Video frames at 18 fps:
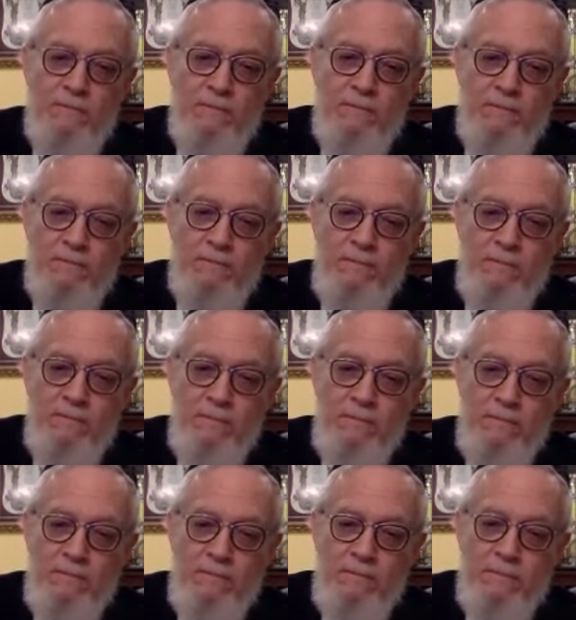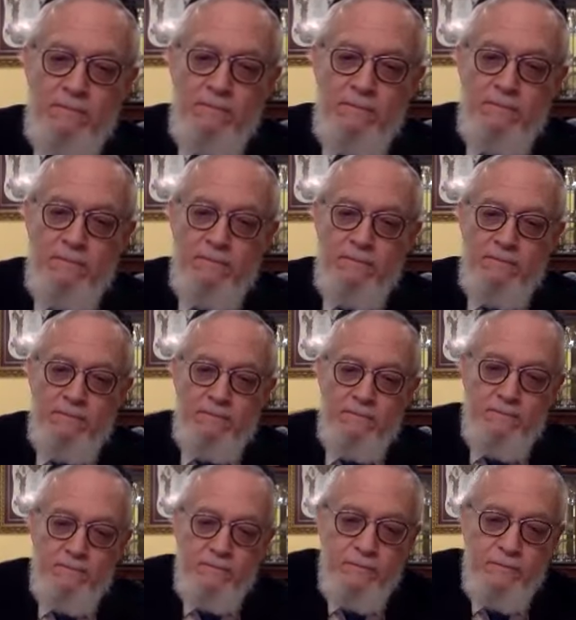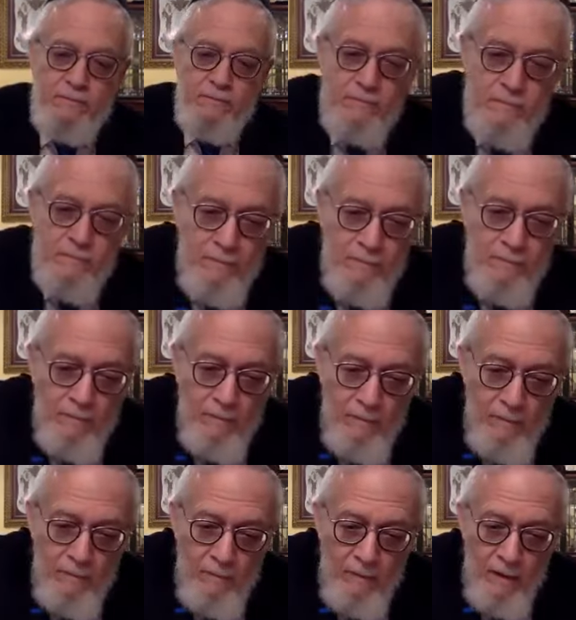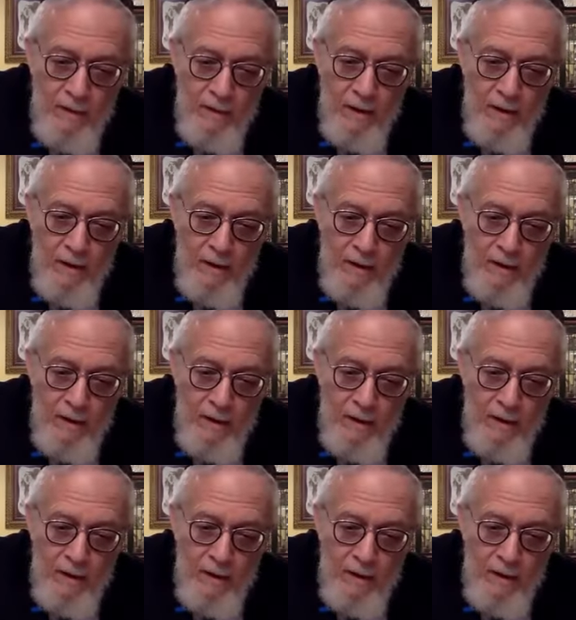Nothing is said.